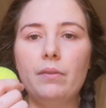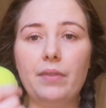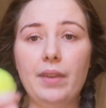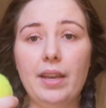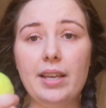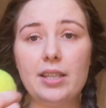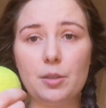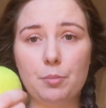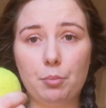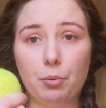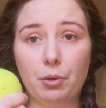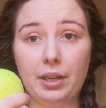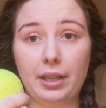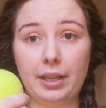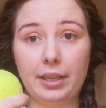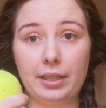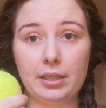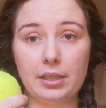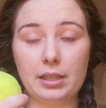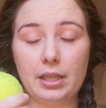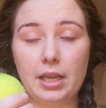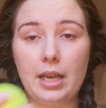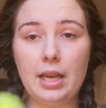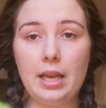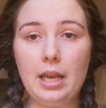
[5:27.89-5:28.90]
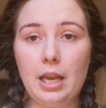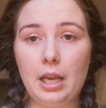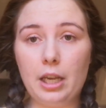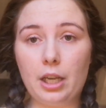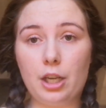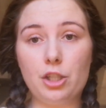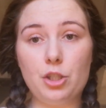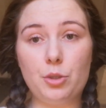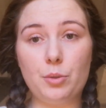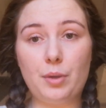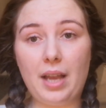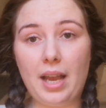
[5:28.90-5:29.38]
These are brilliant
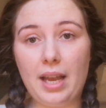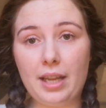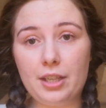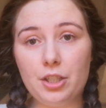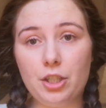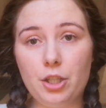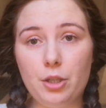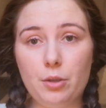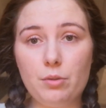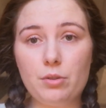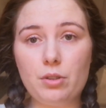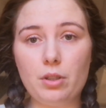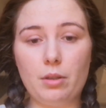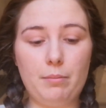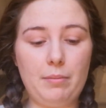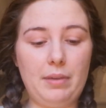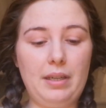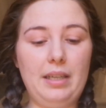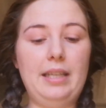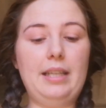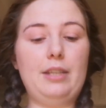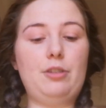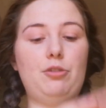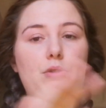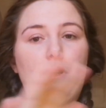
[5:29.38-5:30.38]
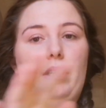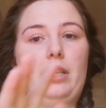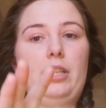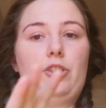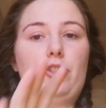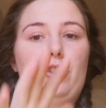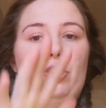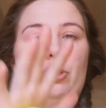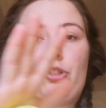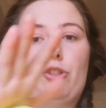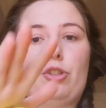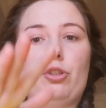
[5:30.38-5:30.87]
because you can use them literally
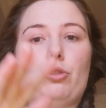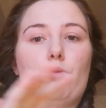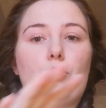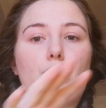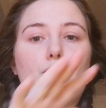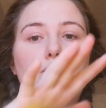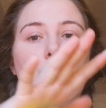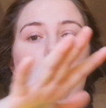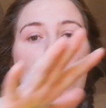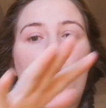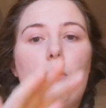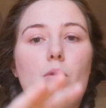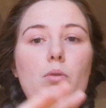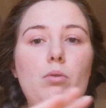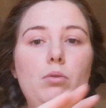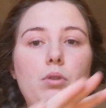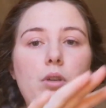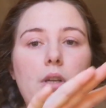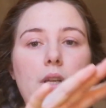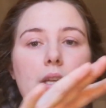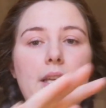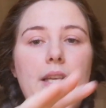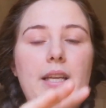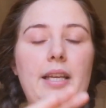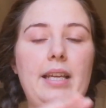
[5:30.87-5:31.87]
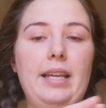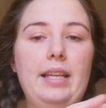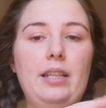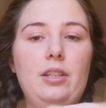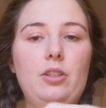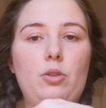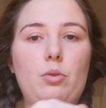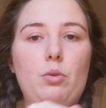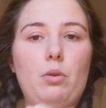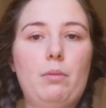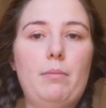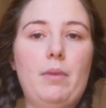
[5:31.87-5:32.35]
just to roll
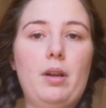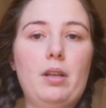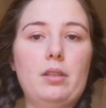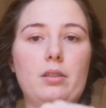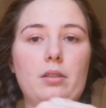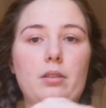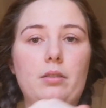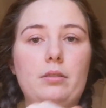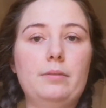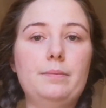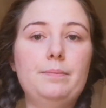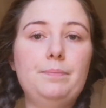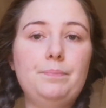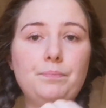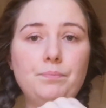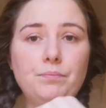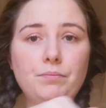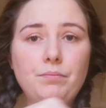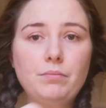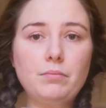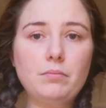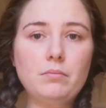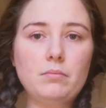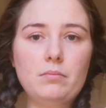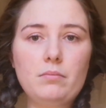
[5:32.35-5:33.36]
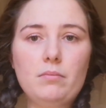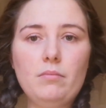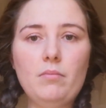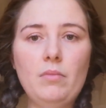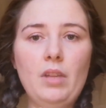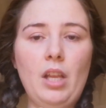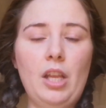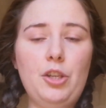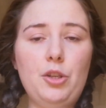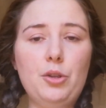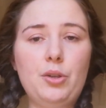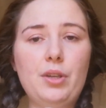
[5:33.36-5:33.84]
into a muscle.
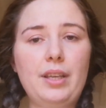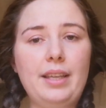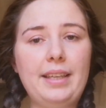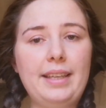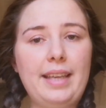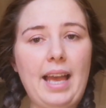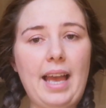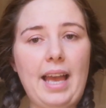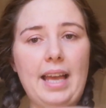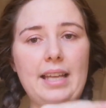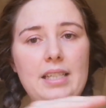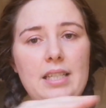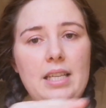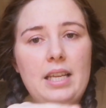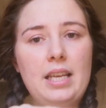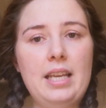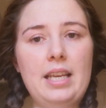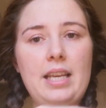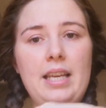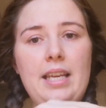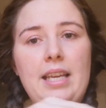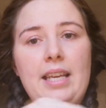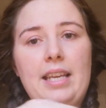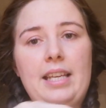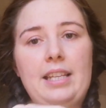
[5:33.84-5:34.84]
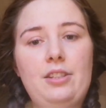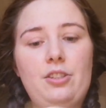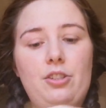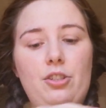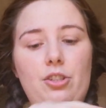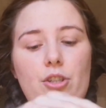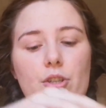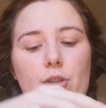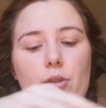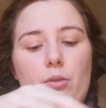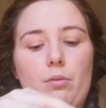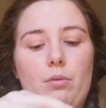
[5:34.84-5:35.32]
You can get
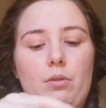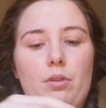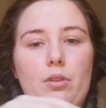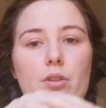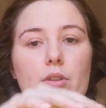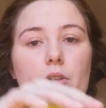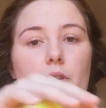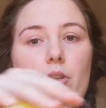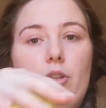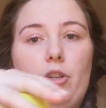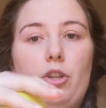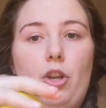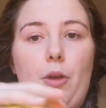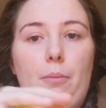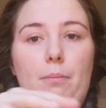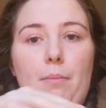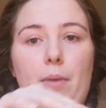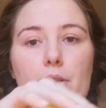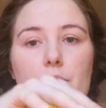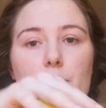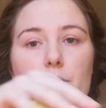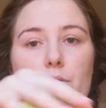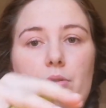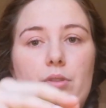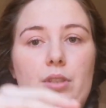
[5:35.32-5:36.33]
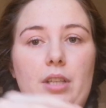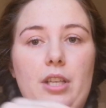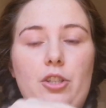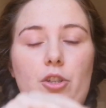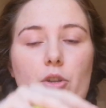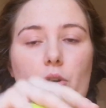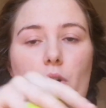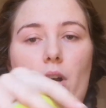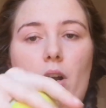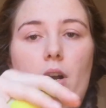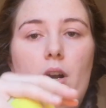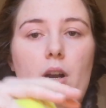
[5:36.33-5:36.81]
into, muscles in
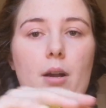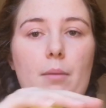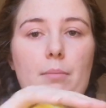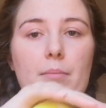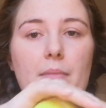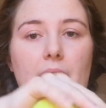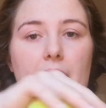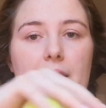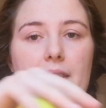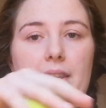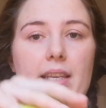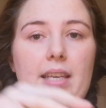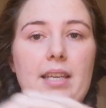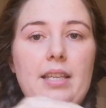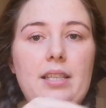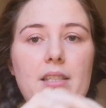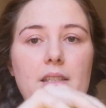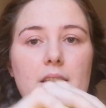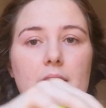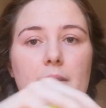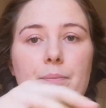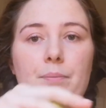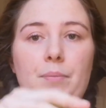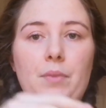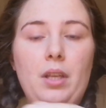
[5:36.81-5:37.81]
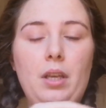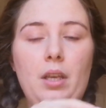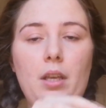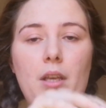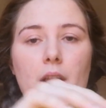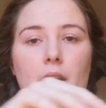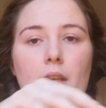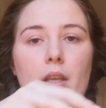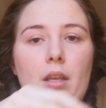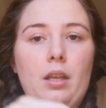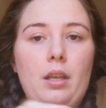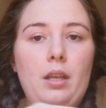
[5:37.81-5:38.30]
your arm like this,
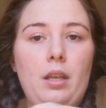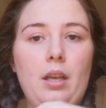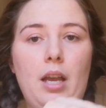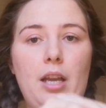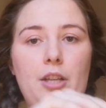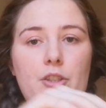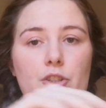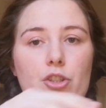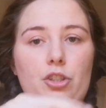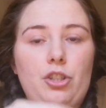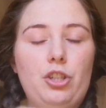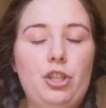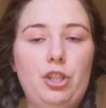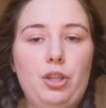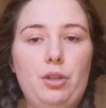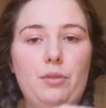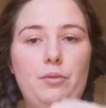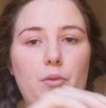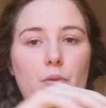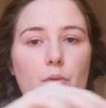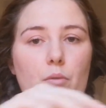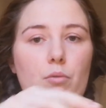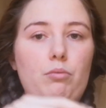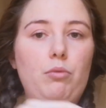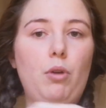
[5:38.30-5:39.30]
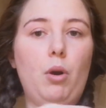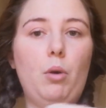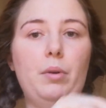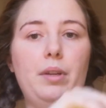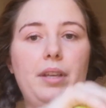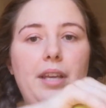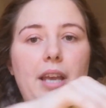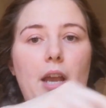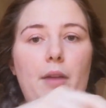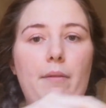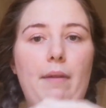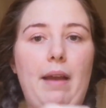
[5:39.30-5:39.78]
and just kind of
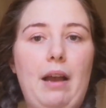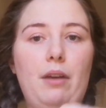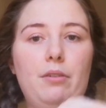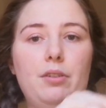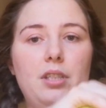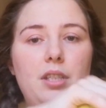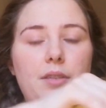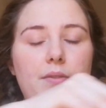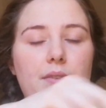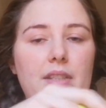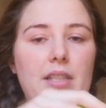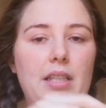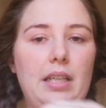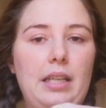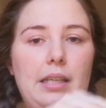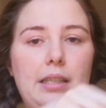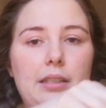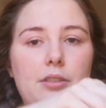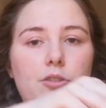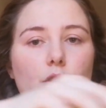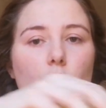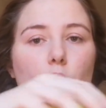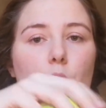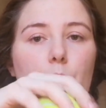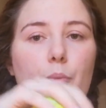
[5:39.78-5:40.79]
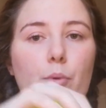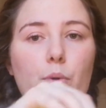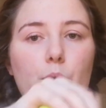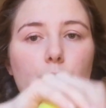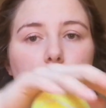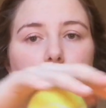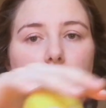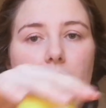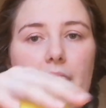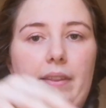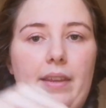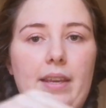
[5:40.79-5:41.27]
rolling it around as if it's a little dough
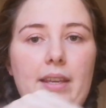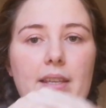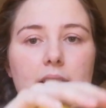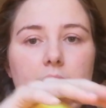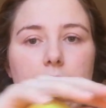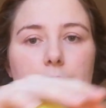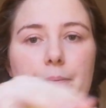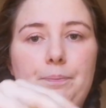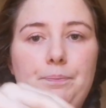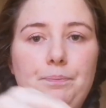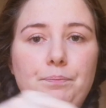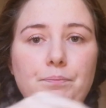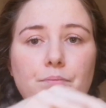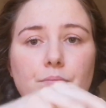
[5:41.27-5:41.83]
ball like this.